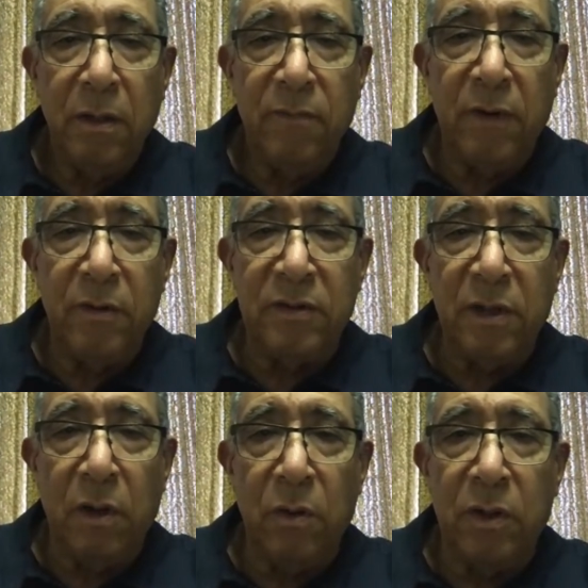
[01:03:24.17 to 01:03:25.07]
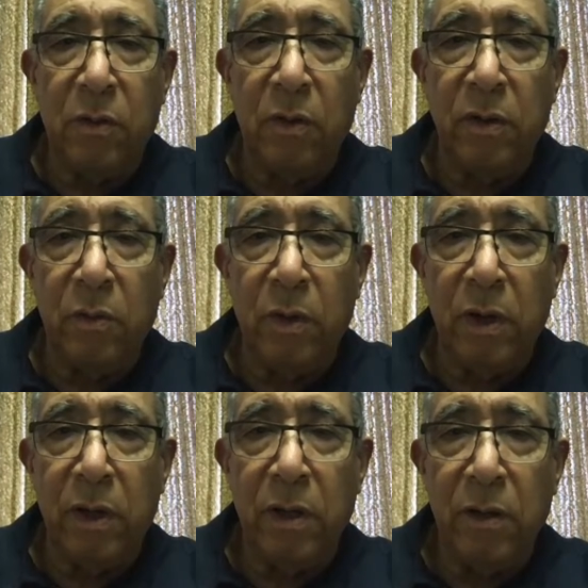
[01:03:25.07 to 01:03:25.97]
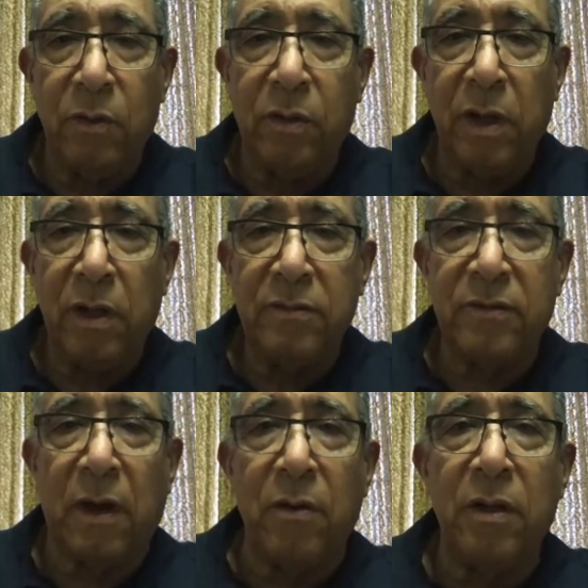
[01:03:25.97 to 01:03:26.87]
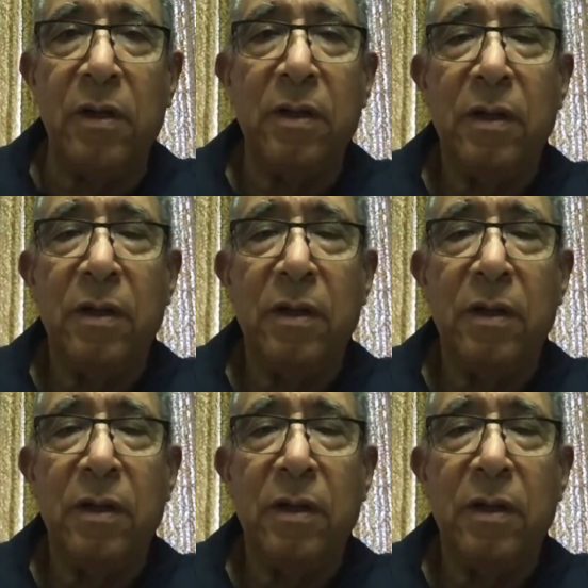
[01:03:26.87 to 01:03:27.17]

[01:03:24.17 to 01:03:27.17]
Very slow and going away. Okay. Sorry.